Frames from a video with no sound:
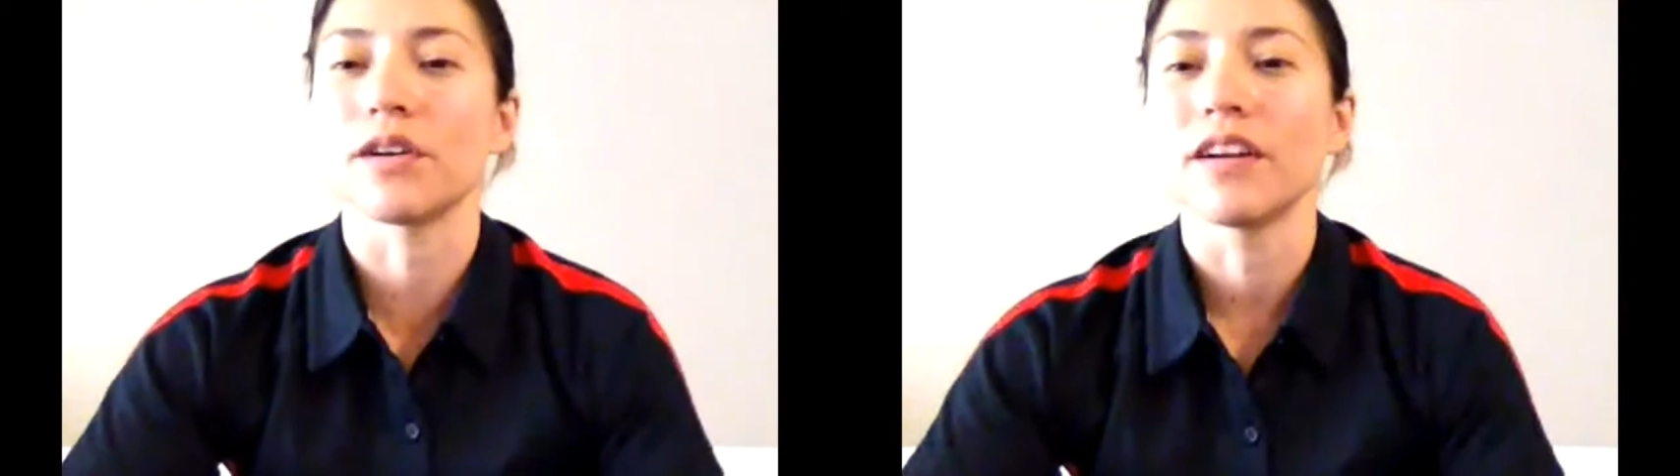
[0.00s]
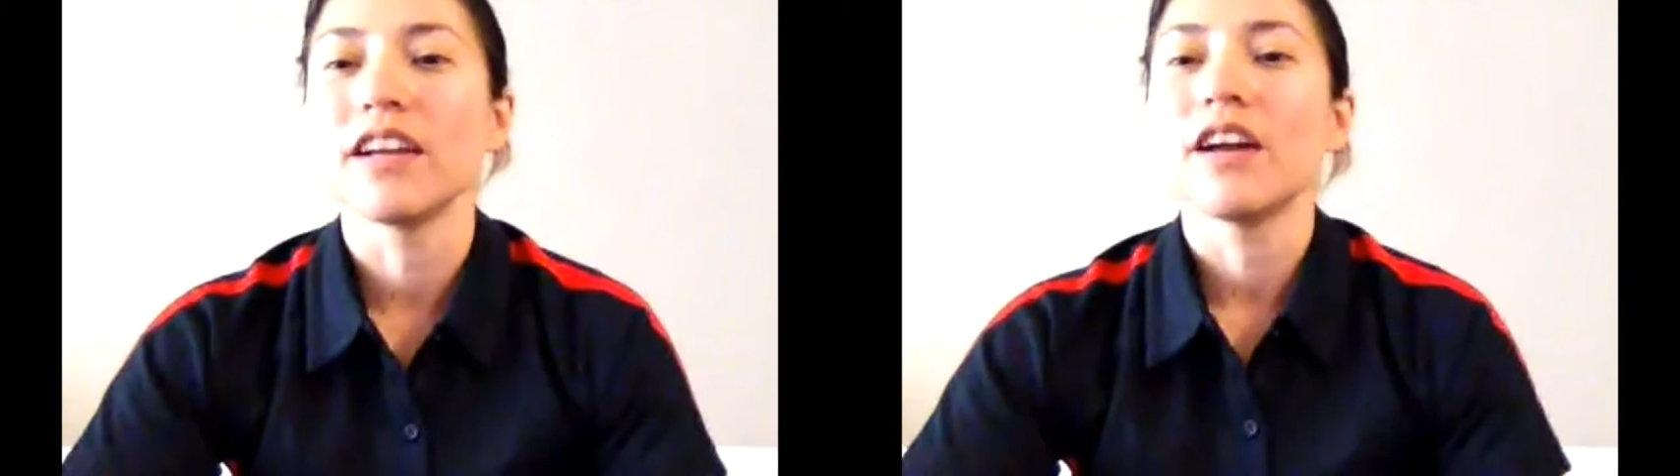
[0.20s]

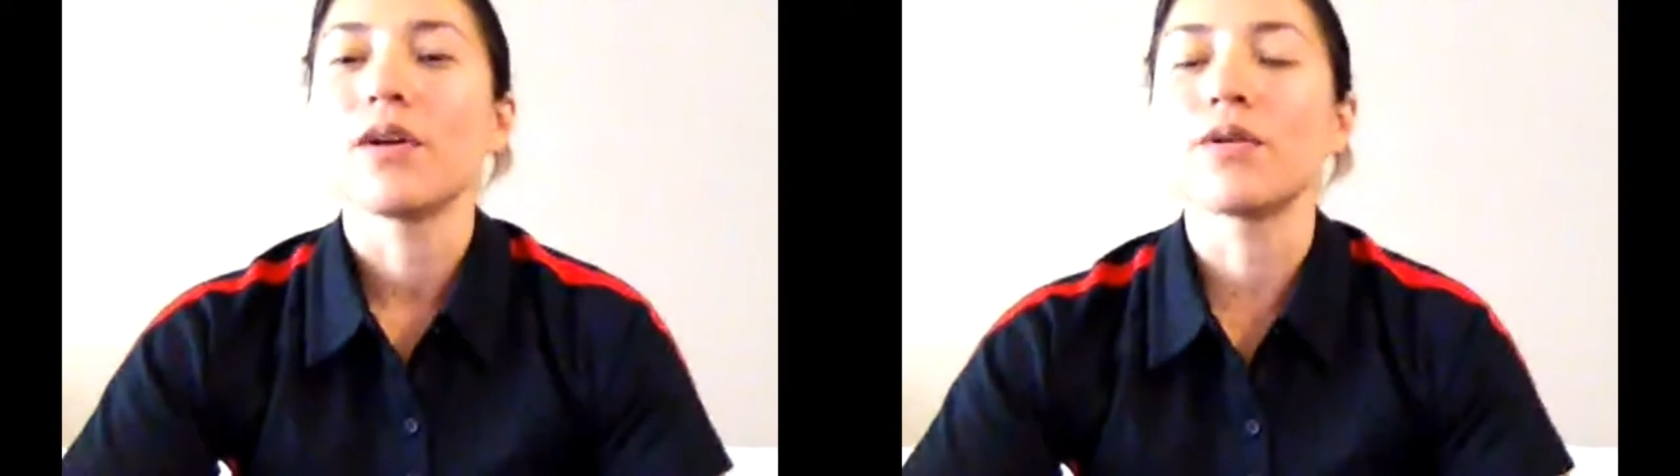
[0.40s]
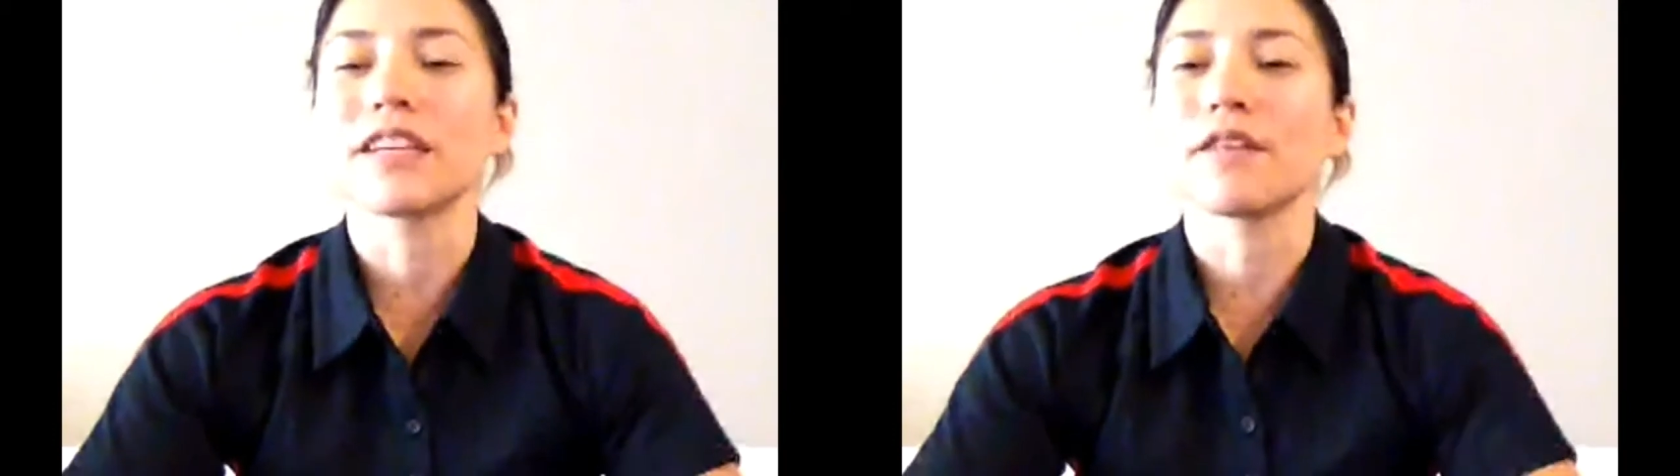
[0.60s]
And
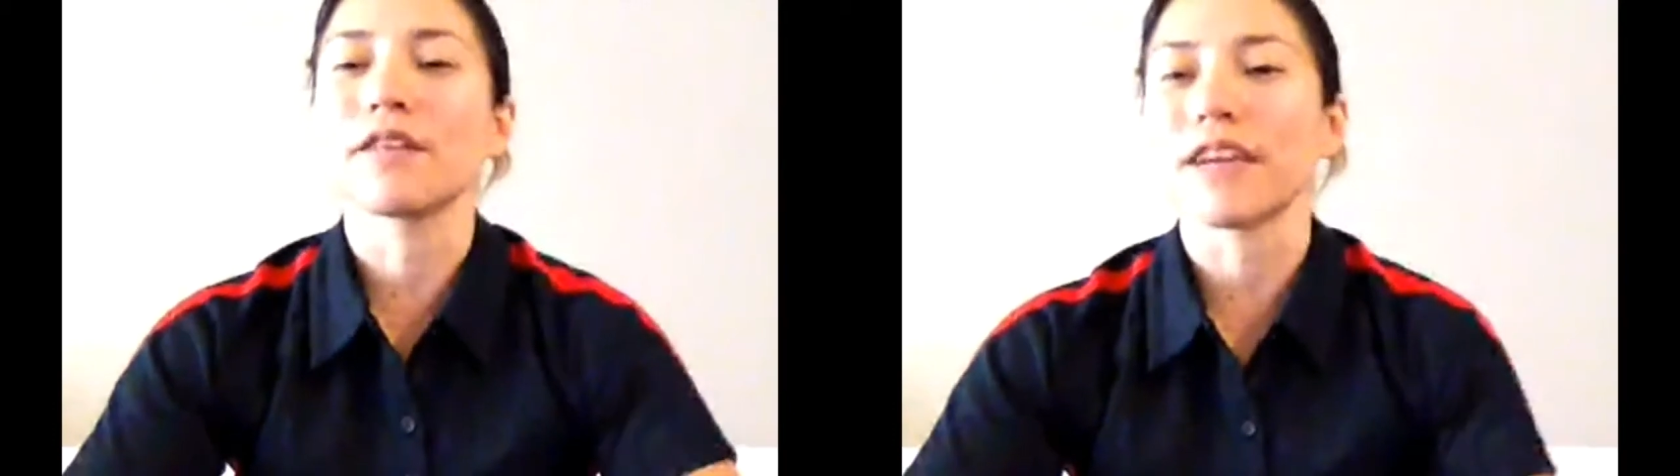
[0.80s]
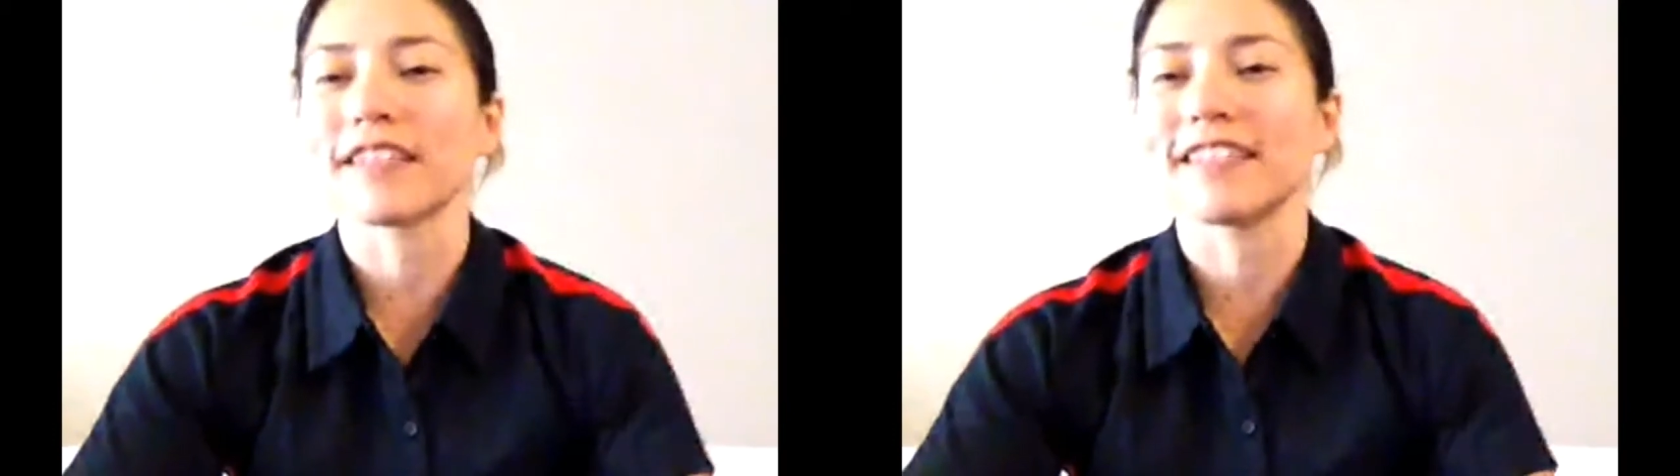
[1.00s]
so
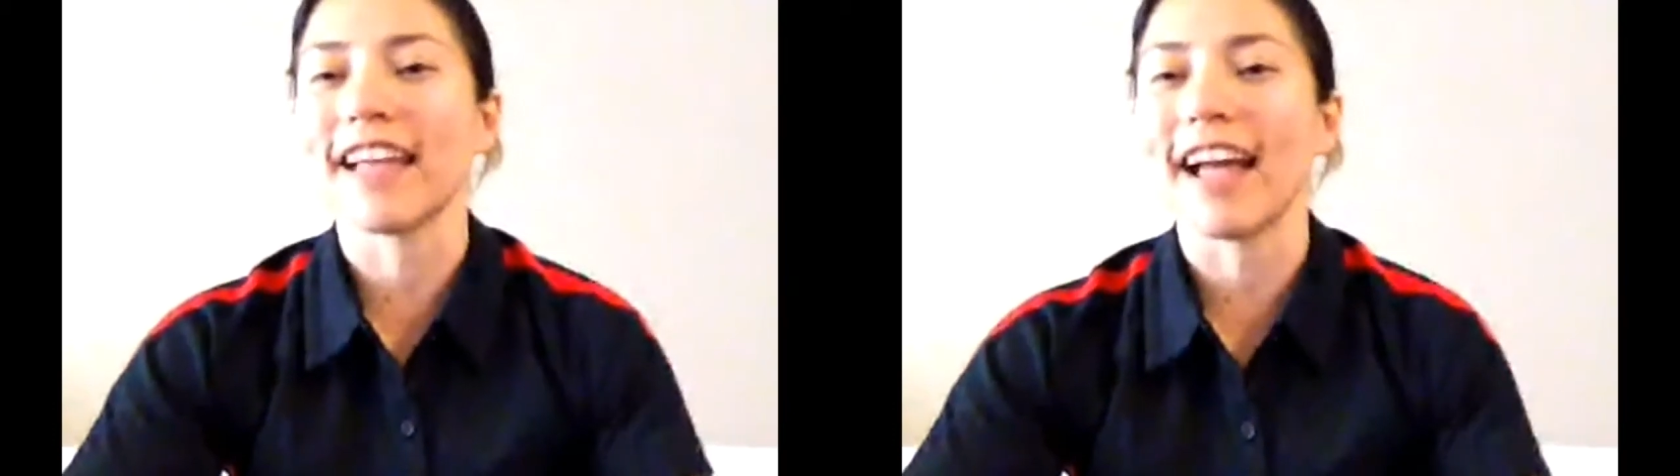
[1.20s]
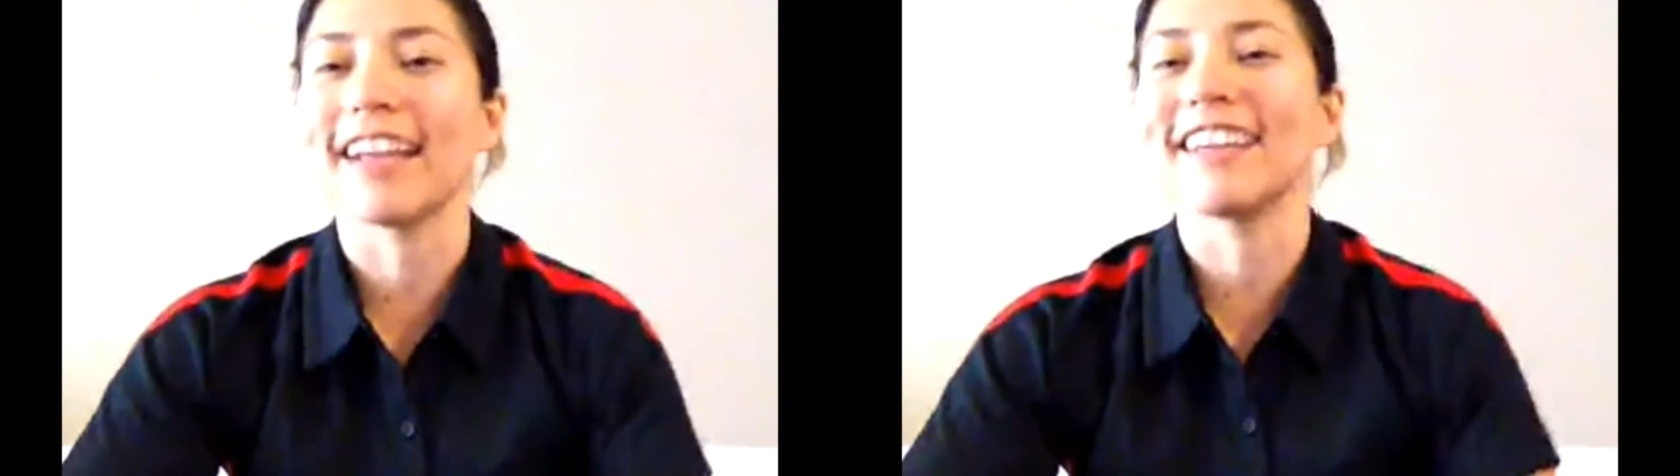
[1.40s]
who's going to
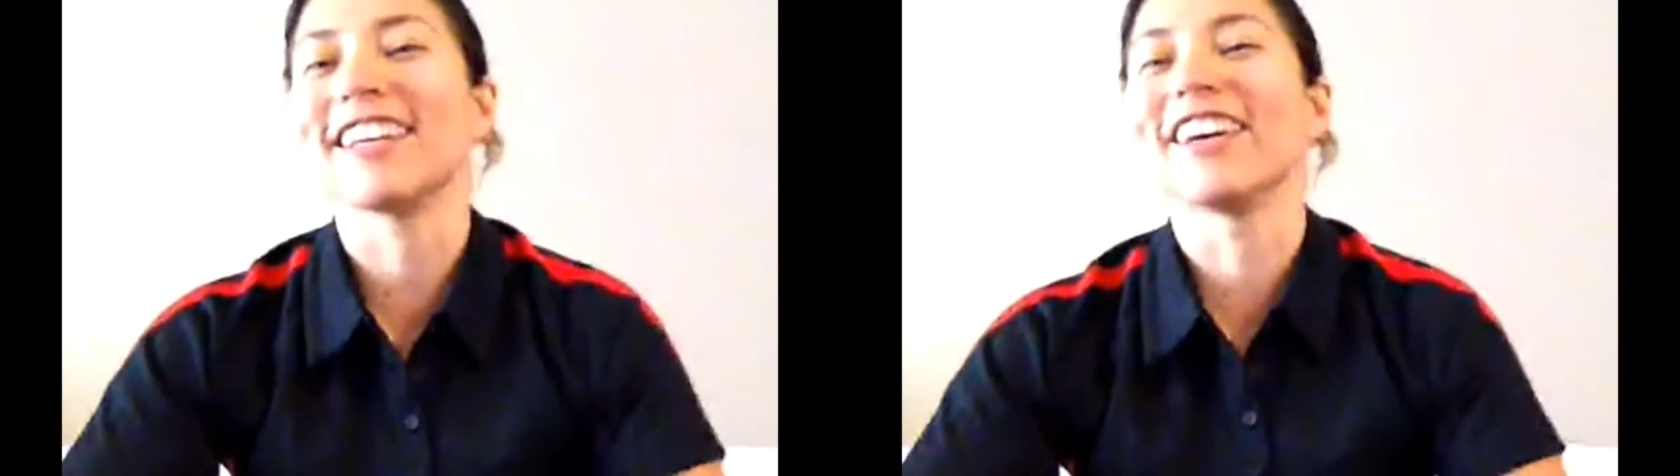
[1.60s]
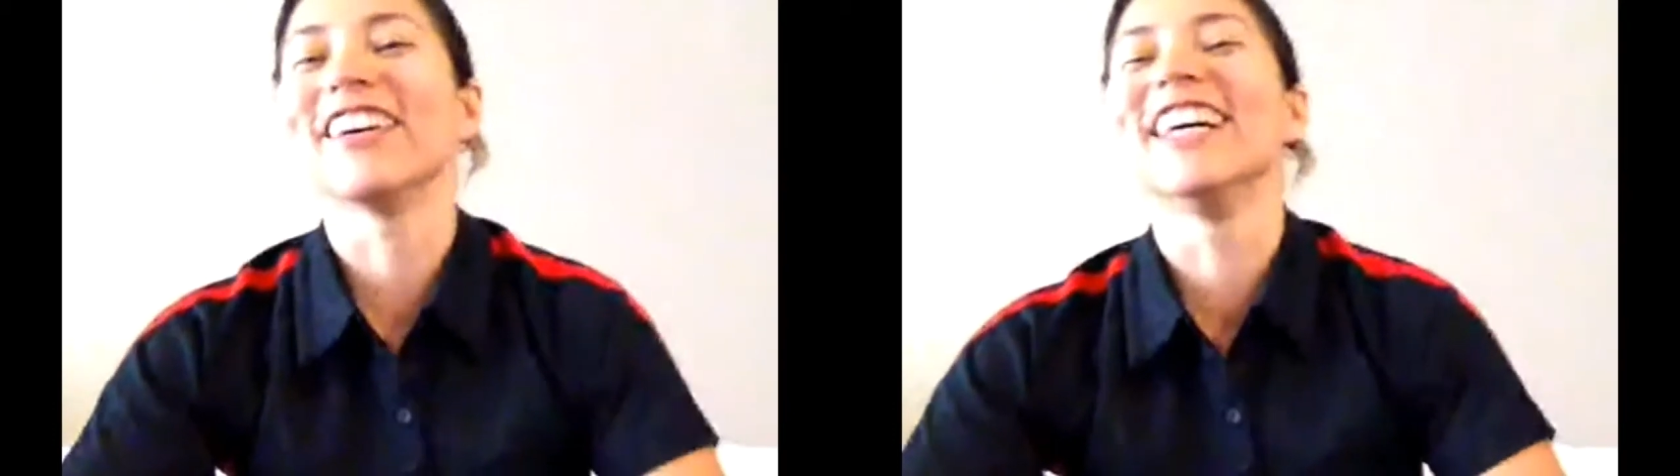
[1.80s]
fix
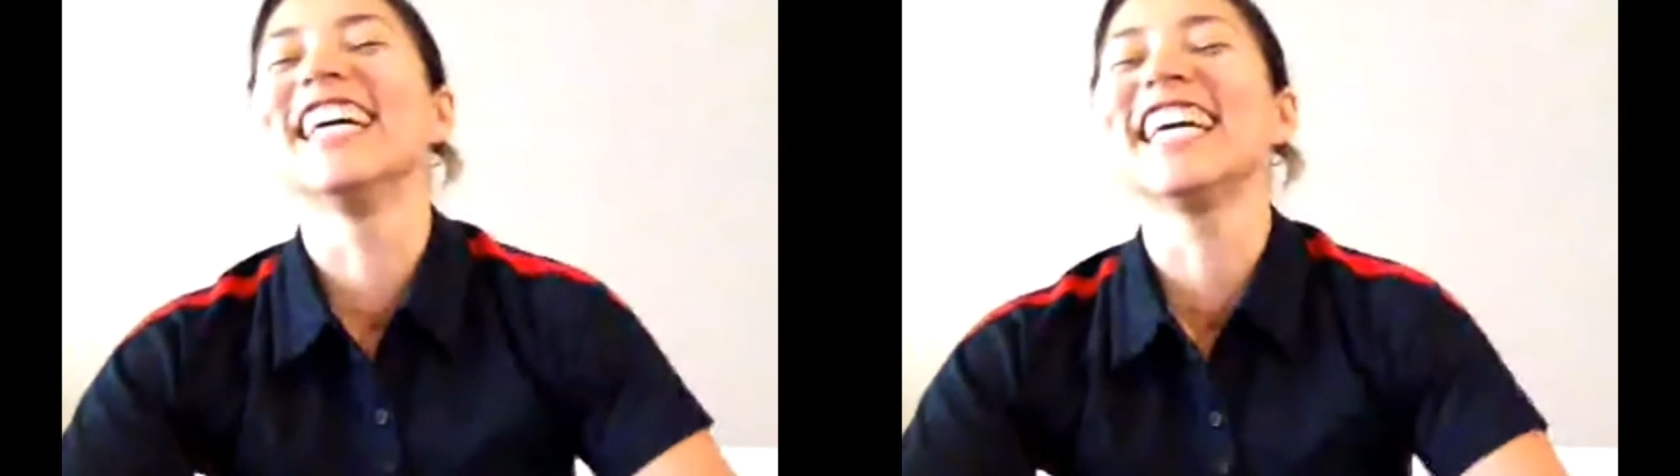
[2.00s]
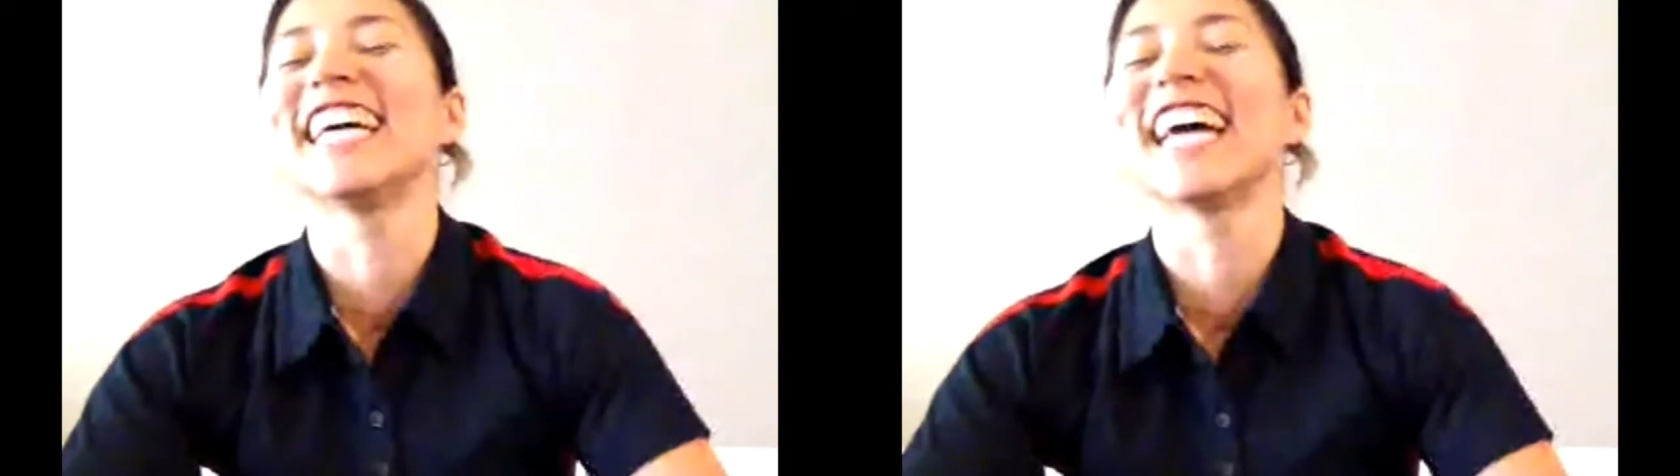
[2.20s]
that? You
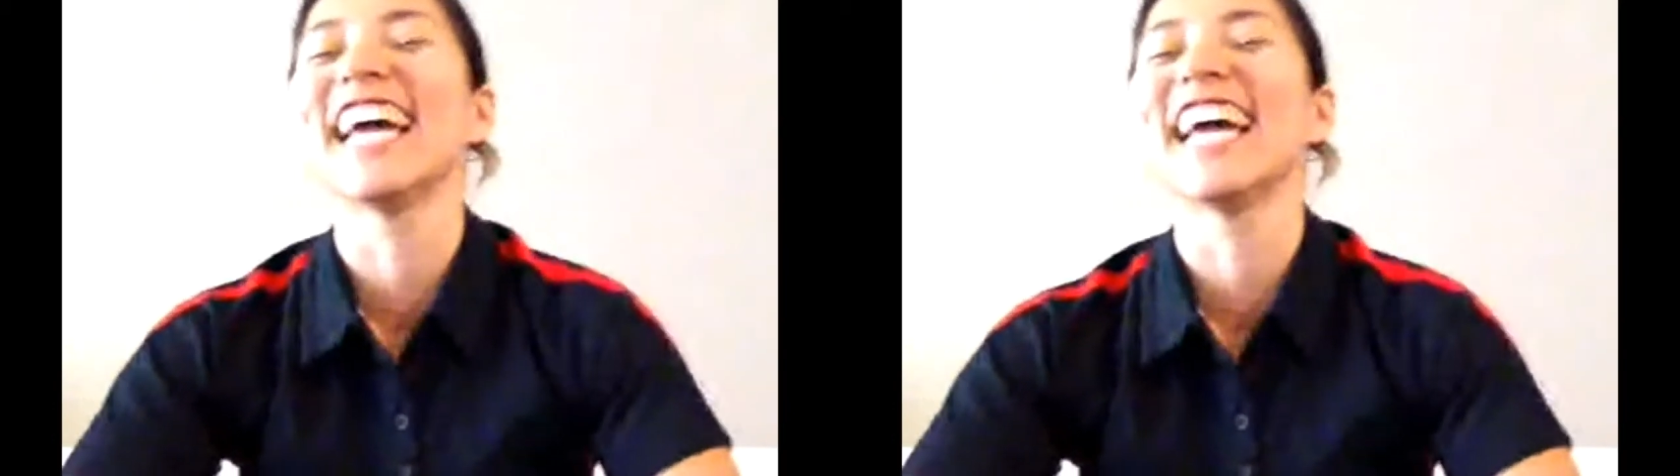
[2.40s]
know,